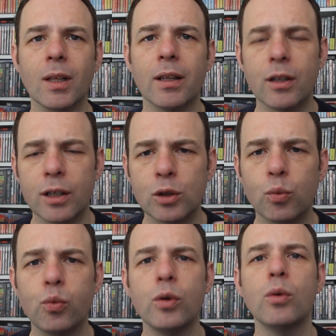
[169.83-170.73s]
there is
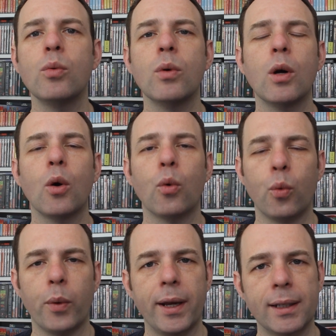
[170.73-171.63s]
real
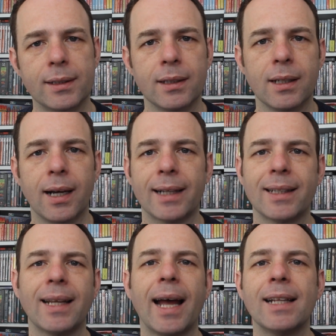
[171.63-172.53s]
weight and
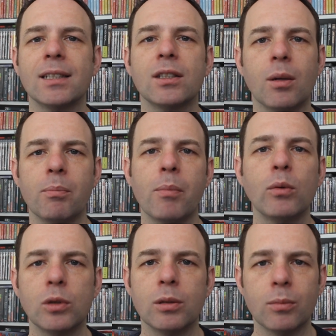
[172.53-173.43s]
an
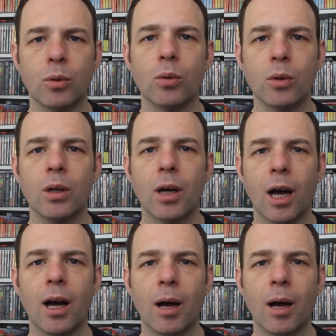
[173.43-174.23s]
insurmountable uh,